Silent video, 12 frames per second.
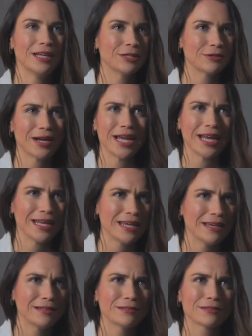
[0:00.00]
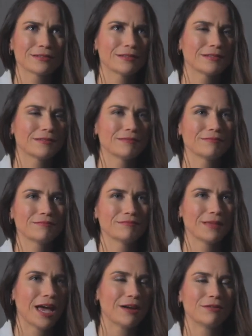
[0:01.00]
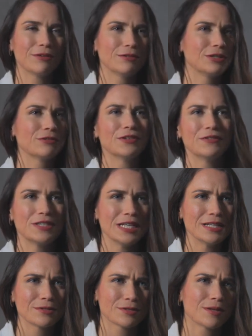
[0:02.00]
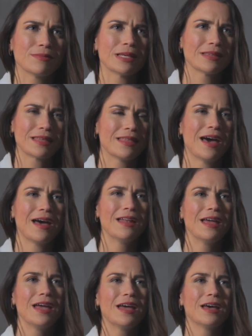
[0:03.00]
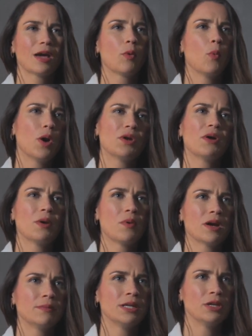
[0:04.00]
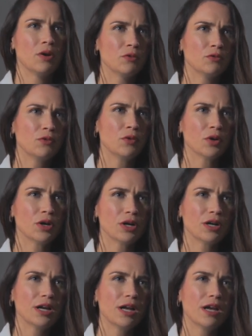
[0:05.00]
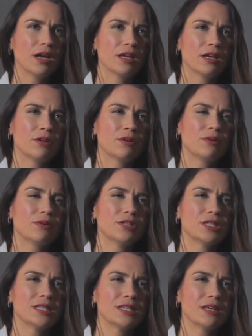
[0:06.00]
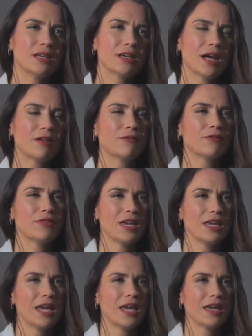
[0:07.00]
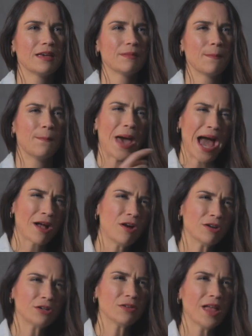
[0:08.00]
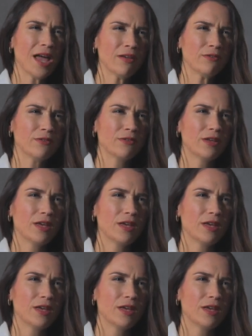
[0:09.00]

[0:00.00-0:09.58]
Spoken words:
in your 80s, or I don't know, in your 50s or something like that. Like, what do I want to be known for? Just kind of thinking back on your life